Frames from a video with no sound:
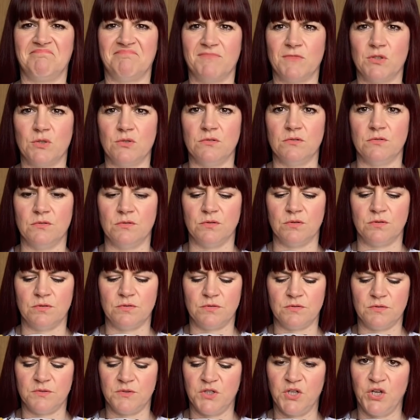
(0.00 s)

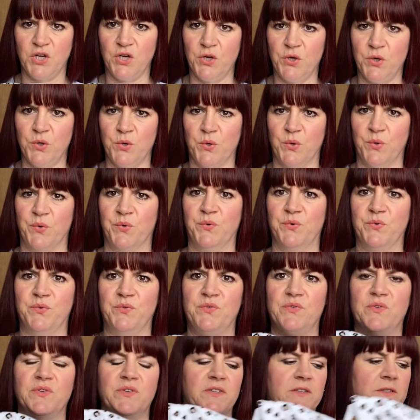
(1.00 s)
Ooh.
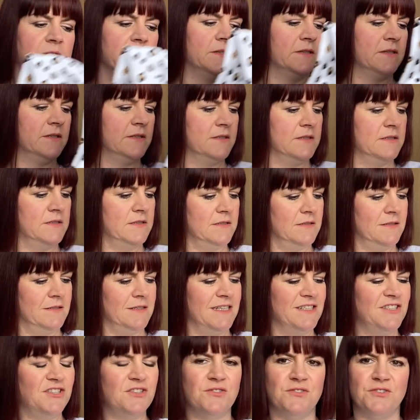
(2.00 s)
I
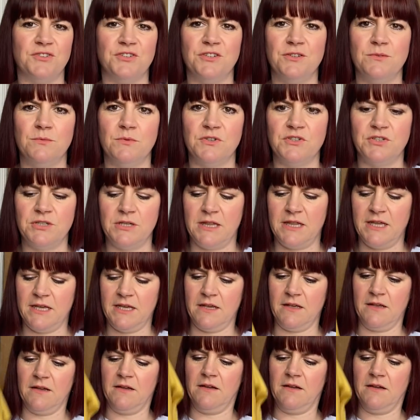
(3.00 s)
don't know, what do you think?